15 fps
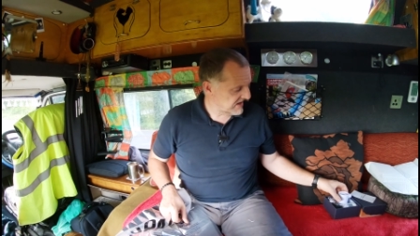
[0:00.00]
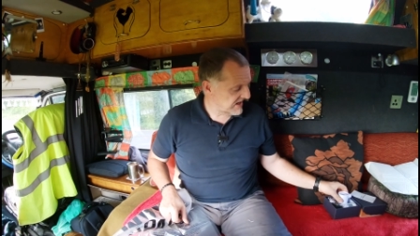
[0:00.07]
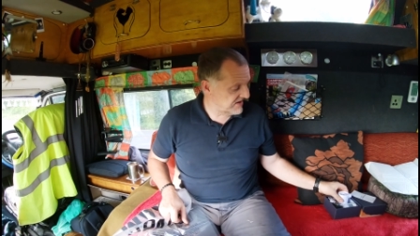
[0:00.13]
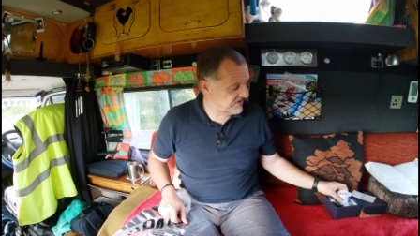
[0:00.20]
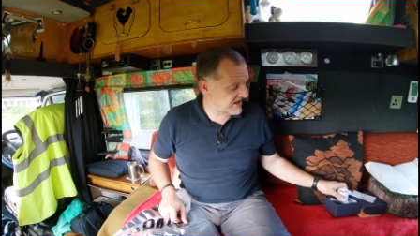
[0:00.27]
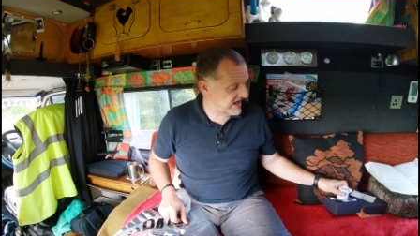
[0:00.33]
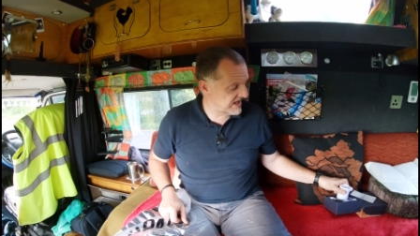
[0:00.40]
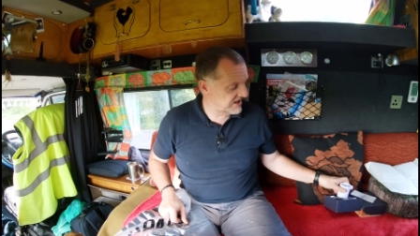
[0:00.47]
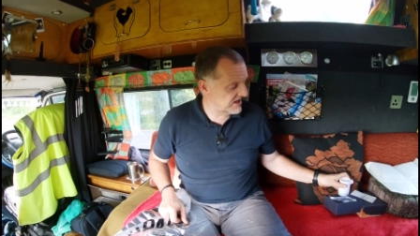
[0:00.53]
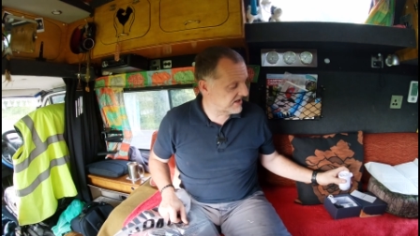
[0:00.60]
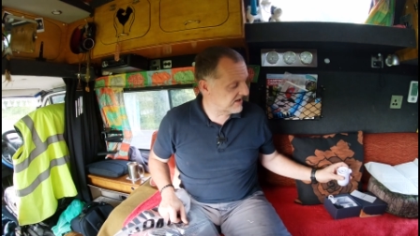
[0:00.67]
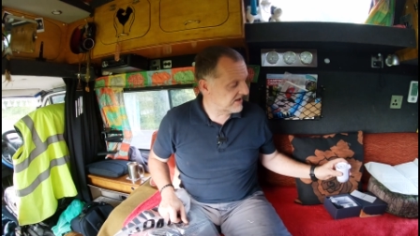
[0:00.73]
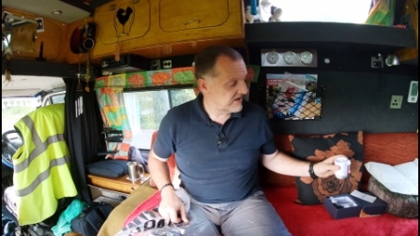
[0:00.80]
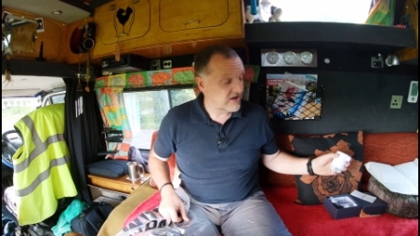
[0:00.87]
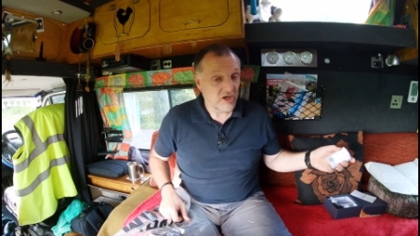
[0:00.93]
and then
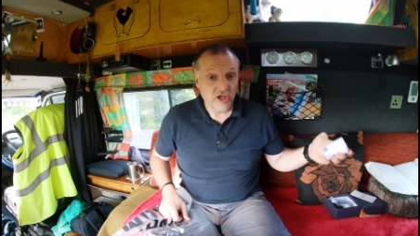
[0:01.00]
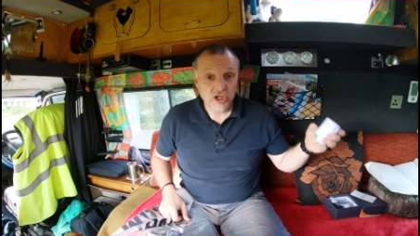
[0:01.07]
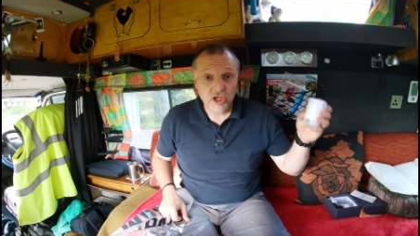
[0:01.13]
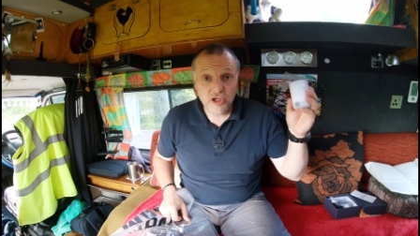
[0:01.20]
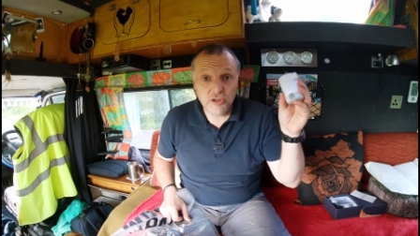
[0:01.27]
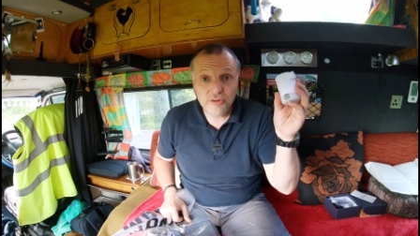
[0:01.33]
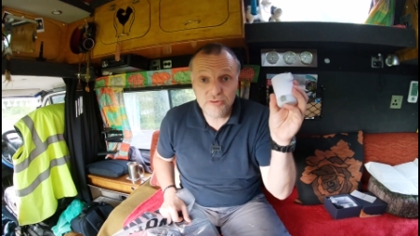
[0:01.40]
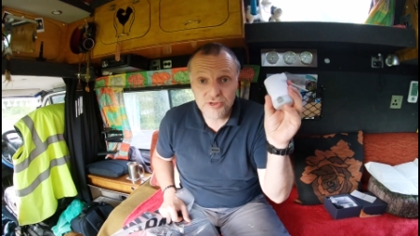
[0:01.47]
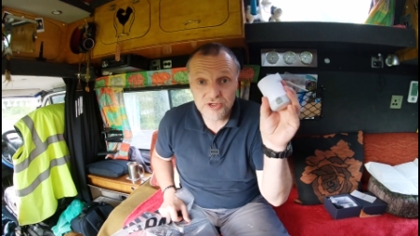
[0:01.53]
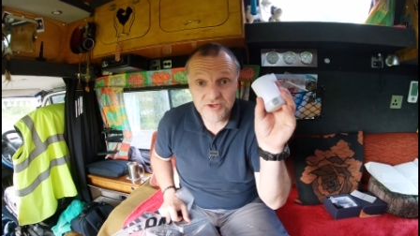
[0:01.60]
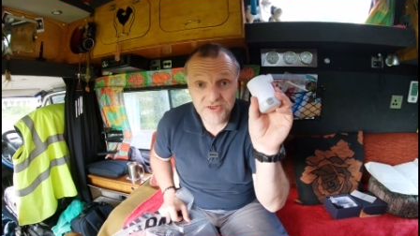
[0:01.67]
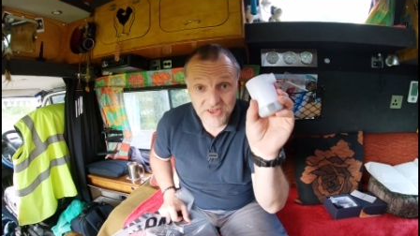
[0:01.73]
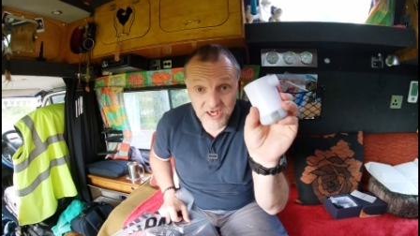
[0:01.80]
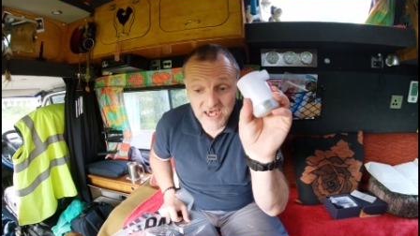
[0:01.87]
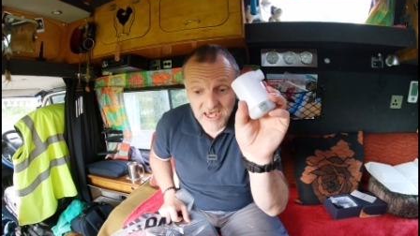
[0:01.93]
use
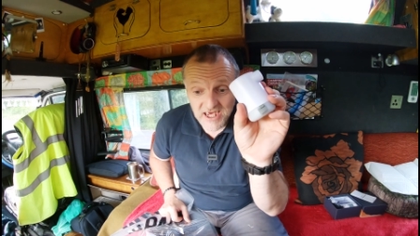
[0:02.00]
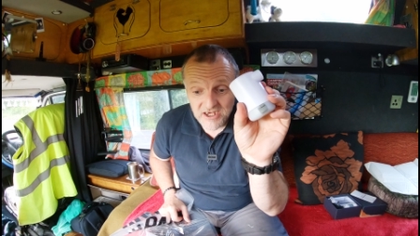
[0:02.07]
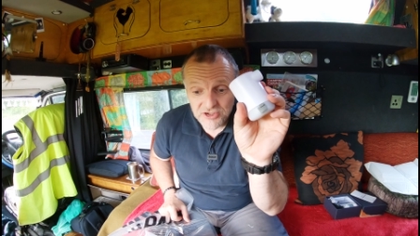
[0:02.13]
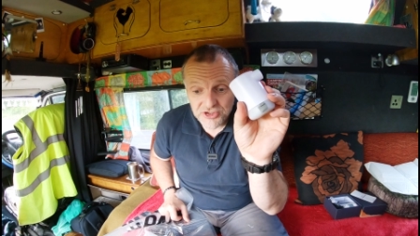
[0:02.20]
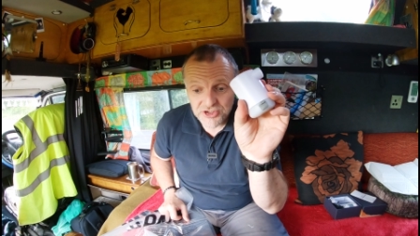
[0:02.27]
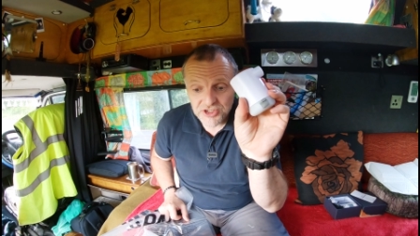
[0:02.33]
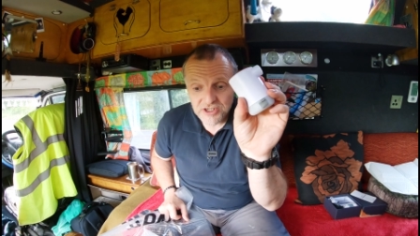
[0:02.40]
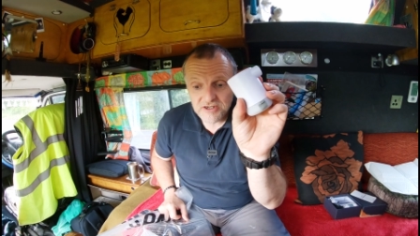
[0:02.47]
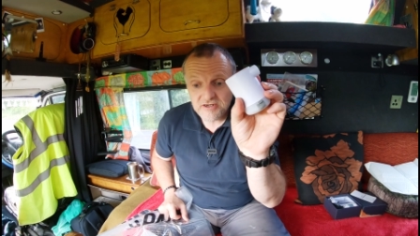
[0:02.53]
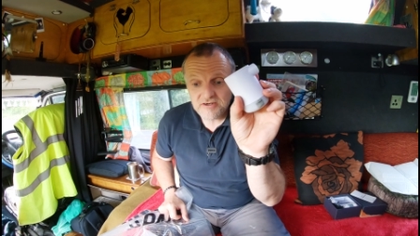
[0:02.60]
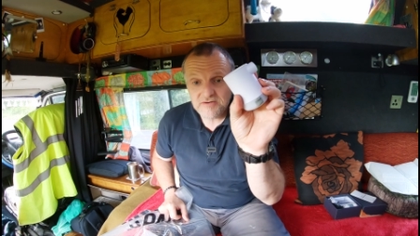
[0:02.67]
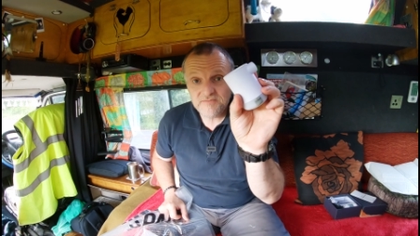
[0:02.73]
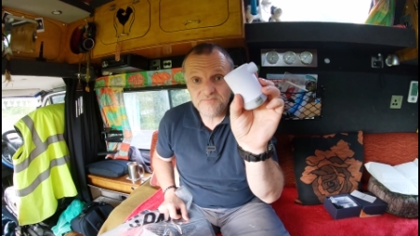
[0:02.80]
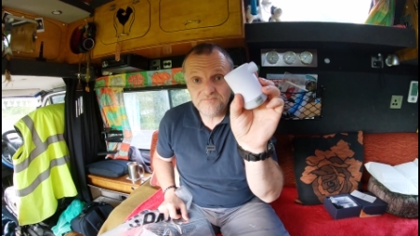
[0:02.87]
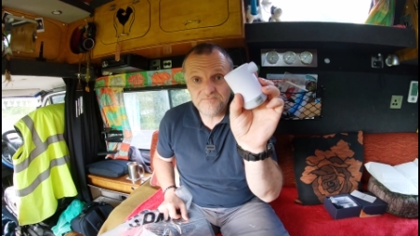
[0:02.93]
this
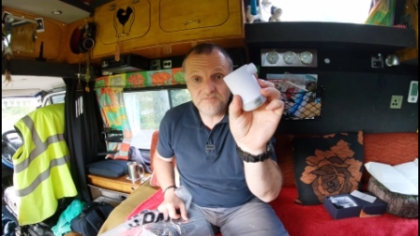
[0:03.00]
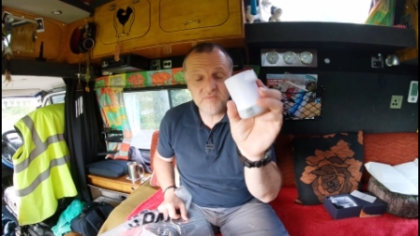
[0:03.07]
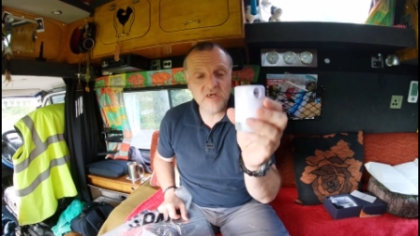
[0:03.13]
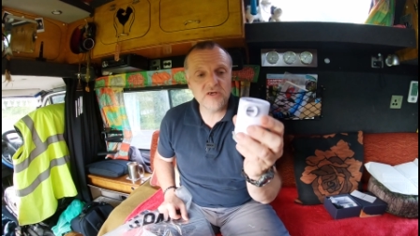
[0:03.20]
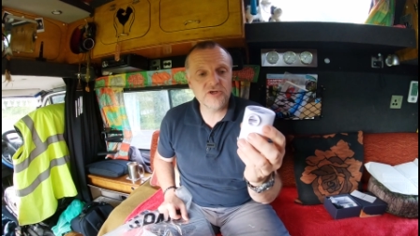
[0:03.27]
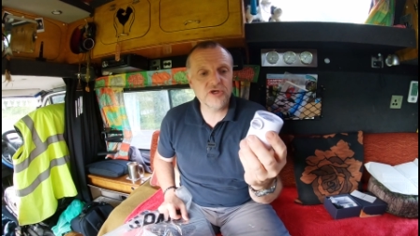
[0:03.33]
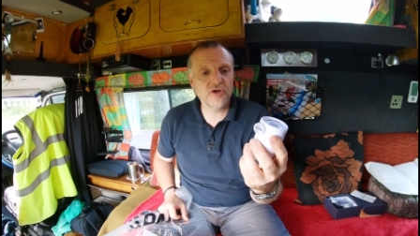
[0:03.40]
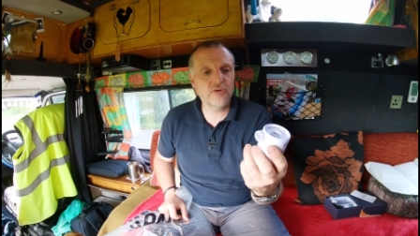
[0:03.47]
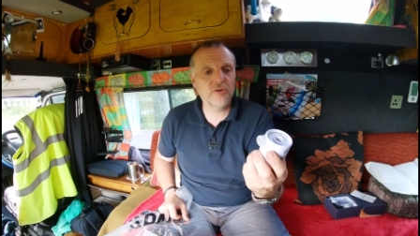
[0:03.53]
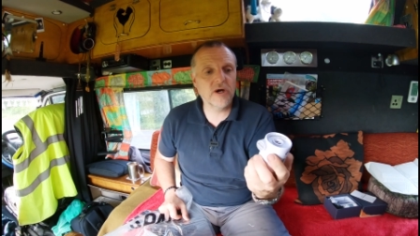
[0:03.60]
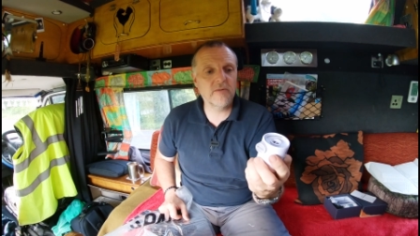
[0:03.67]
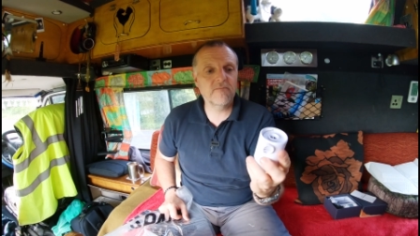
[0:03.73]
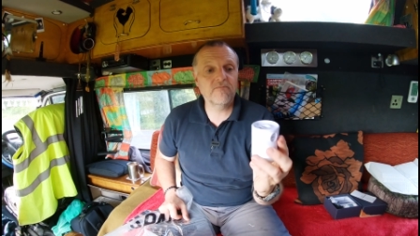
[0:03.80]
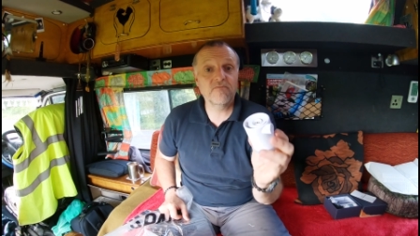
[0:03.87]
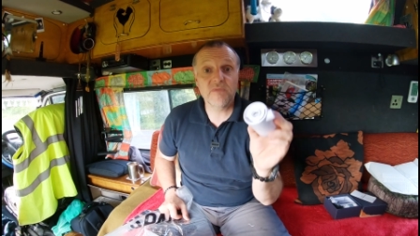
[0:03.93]

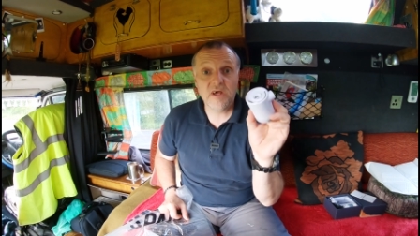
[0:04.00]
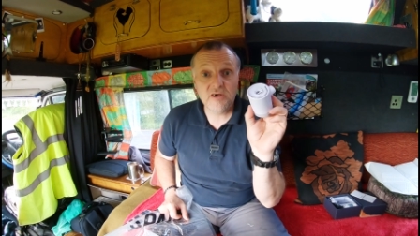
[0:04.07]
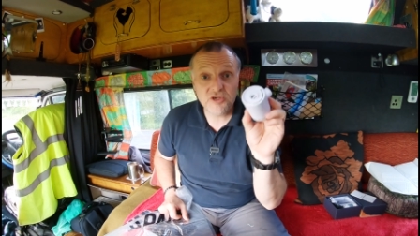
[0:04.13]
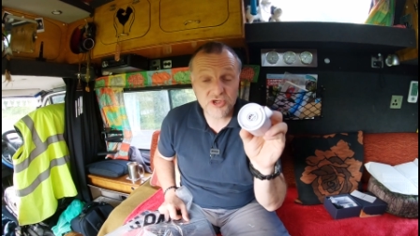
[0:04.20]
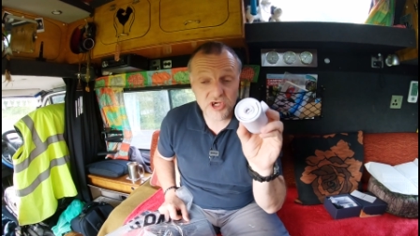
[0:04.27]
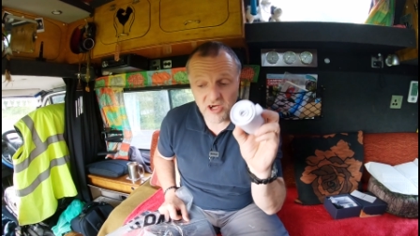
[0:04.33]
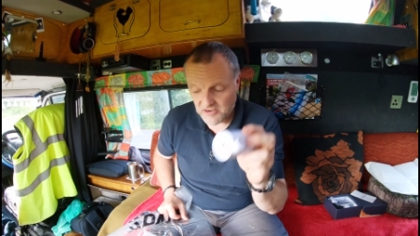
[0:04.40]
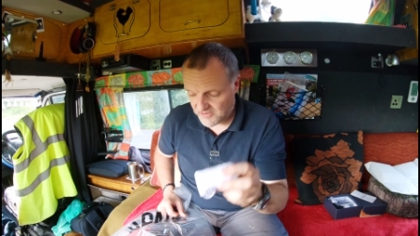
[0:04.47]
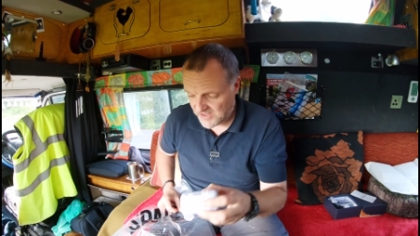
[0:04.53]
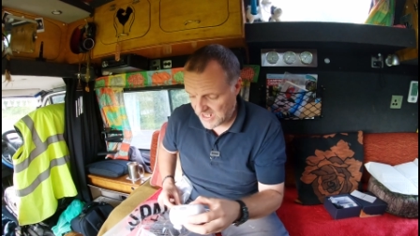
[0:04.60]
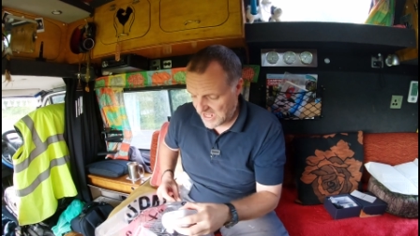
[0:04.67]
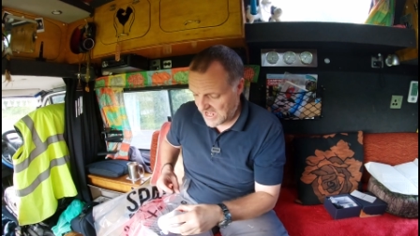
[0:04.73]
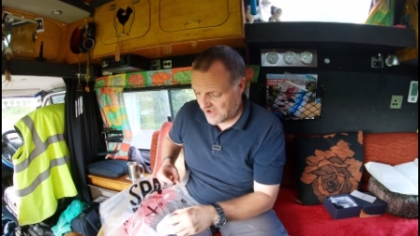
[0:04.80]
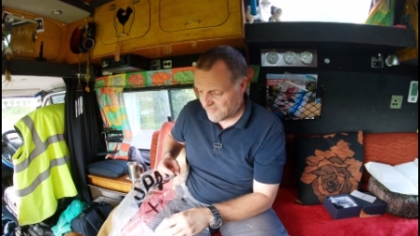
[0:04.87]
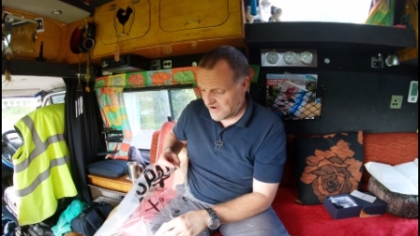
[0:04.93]
to suck
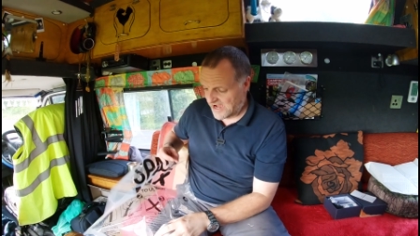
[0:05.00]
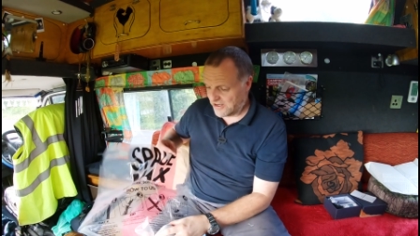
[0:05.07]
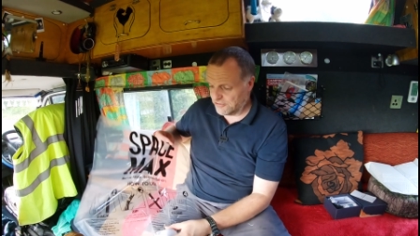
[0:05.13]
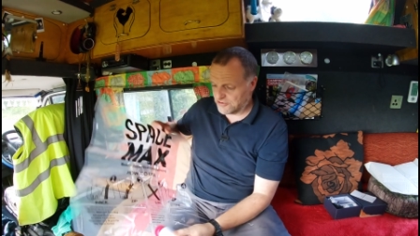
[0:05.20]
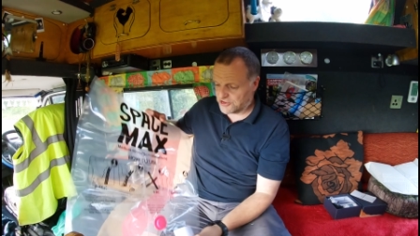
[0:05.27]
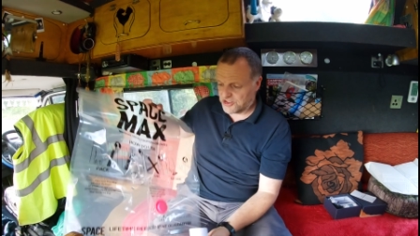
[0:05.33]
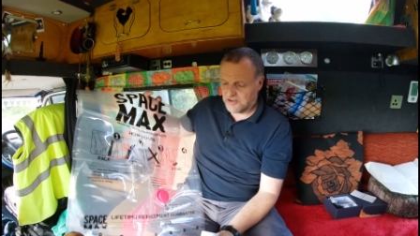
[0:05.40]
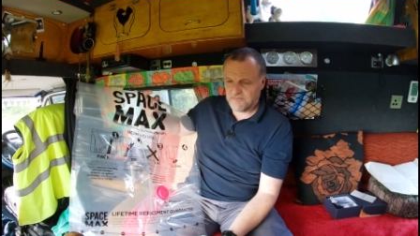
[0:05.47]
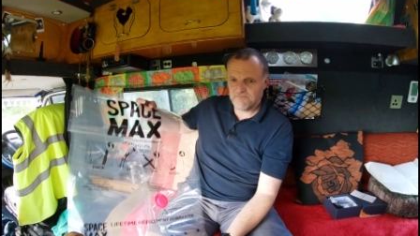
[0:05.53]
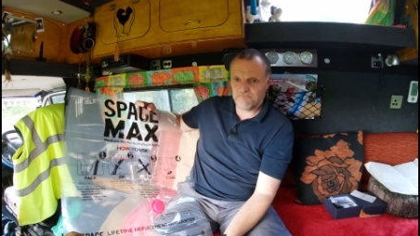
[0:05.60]
the air out,